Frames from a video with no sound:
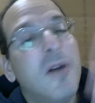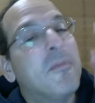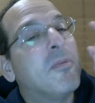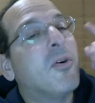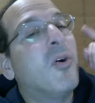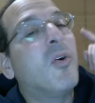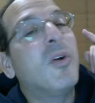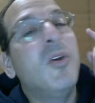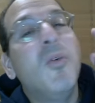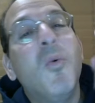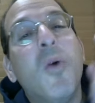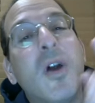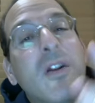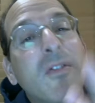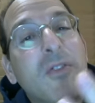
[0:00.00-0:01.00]
but only
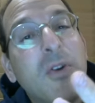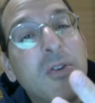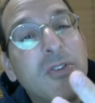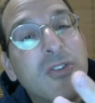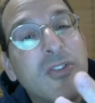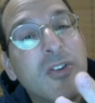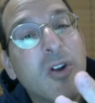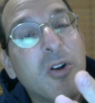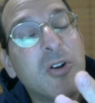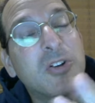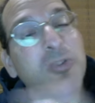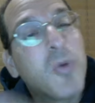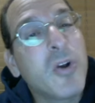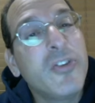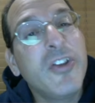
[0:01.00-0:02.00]
one of those is an Arnold
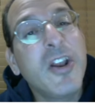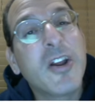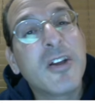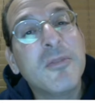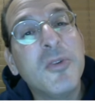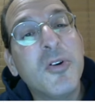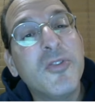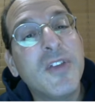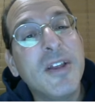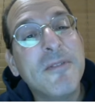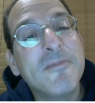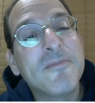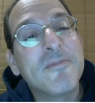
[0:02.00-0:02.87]
Schwarzenegger movie.